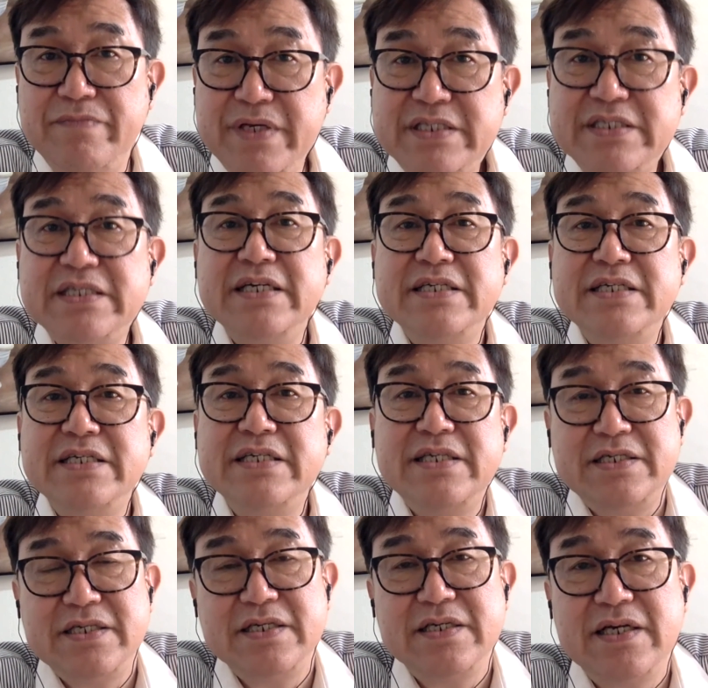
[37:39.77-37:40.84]

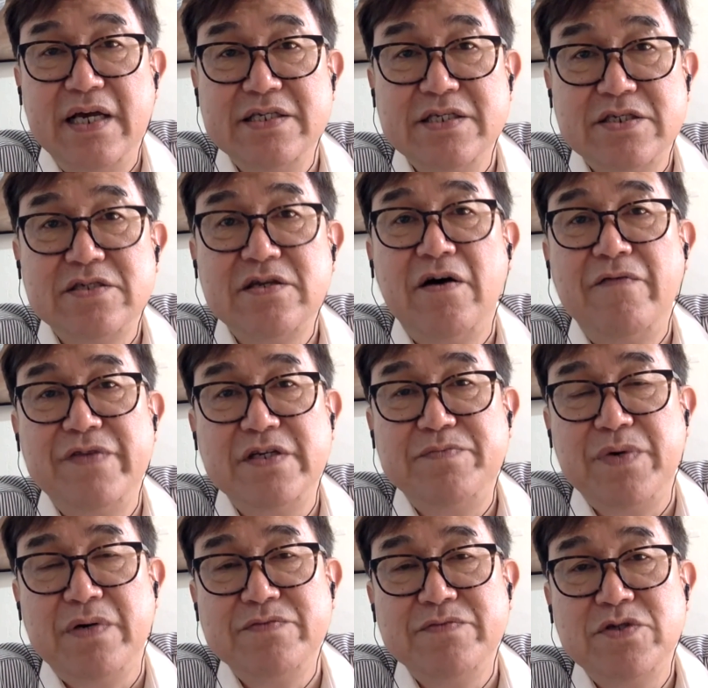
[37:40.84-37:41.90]
businesses can solve
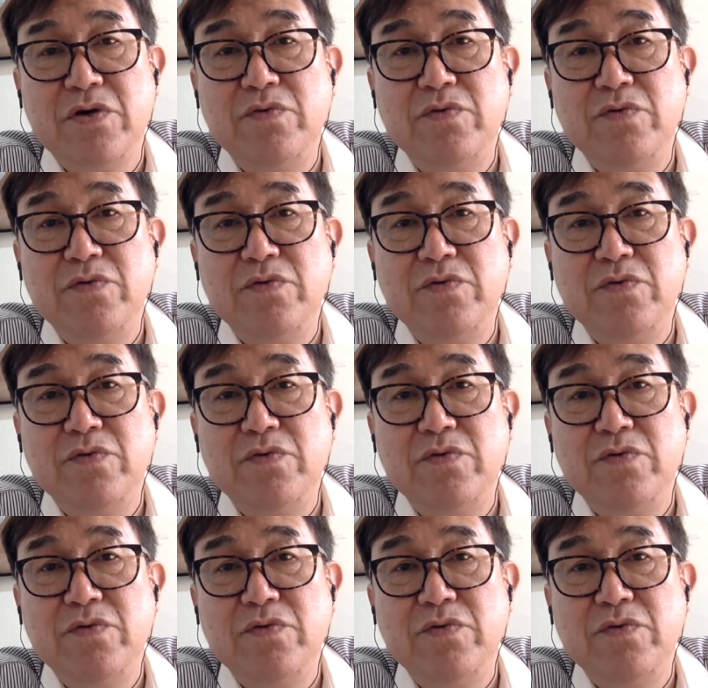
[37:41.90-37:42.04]
this problem.